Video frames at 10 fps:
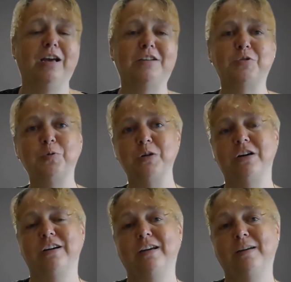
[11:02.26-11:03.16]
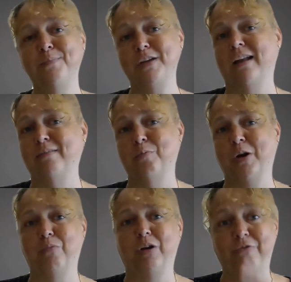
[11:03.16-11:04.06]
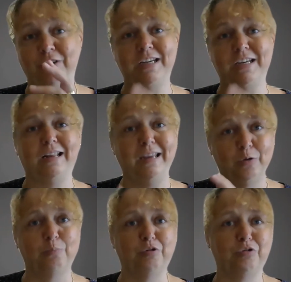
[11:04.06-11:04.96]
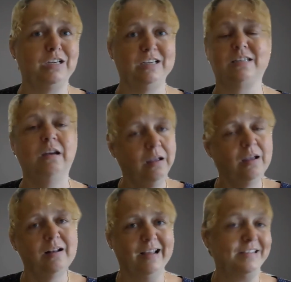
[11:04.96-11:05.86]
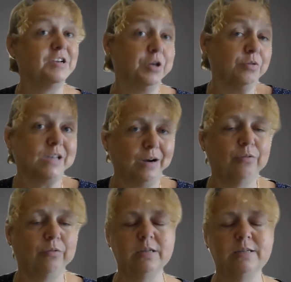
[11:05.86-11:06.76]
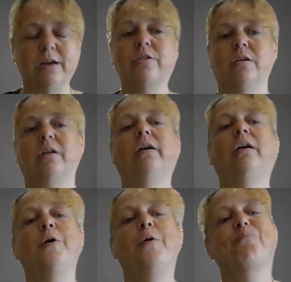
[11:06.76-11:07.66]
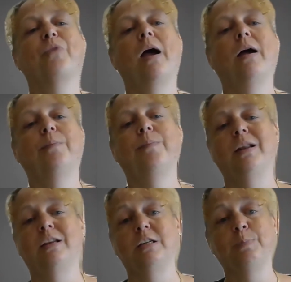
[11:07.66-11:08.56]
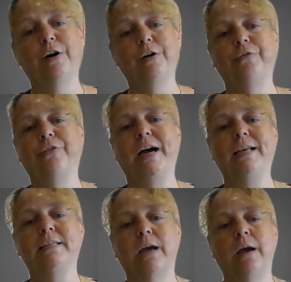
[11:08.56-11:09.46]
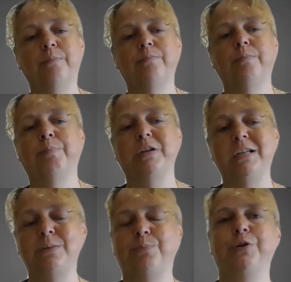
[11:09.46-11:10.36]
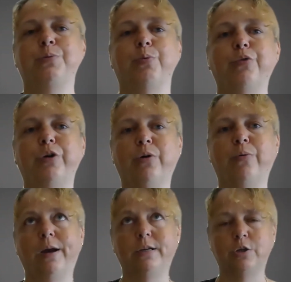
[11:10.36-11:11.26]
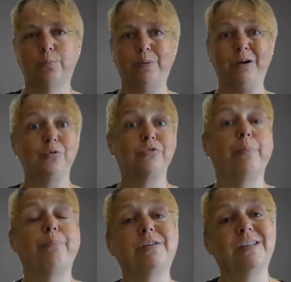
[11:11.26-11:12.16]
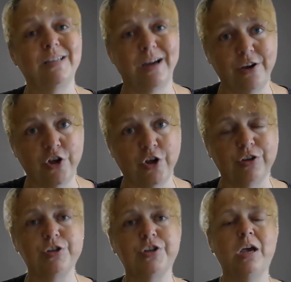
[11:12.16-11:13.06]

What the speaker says: at all times, and when physically your body is letting you down, essentially? And as part of that, participants were required to build representations